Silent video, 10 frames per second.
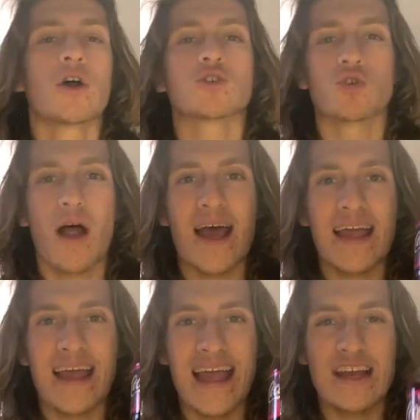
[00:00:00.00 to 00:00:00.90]

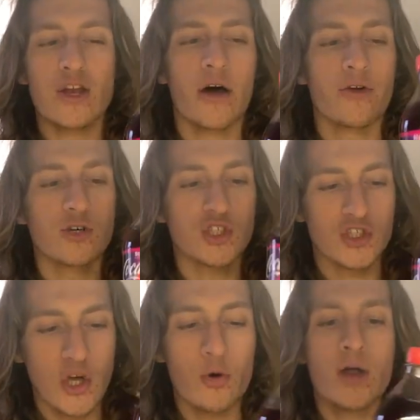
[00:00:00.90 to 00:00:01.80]
trying another
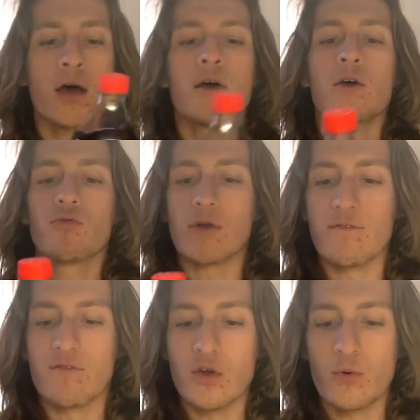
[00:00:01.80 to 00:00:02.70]
soda,
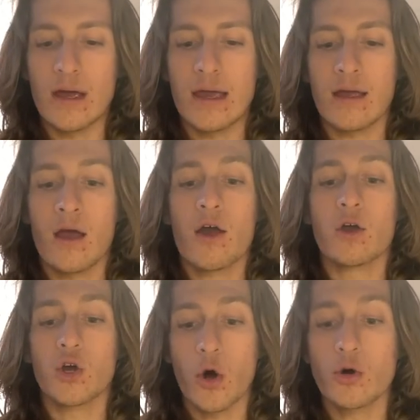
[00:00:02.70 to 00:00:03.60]
reviewing
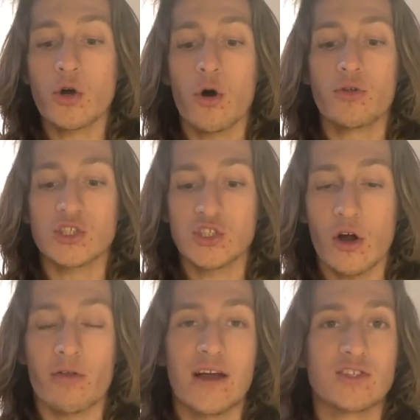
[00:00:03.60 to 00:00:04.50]
Coca-Cola
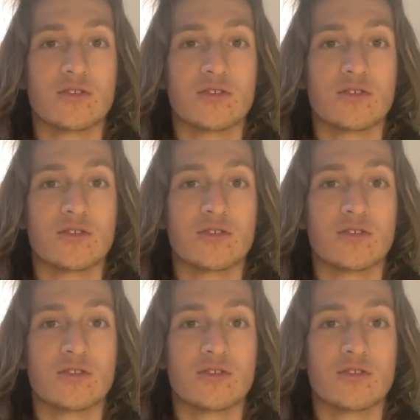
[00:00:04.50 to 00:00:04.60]
Starlight.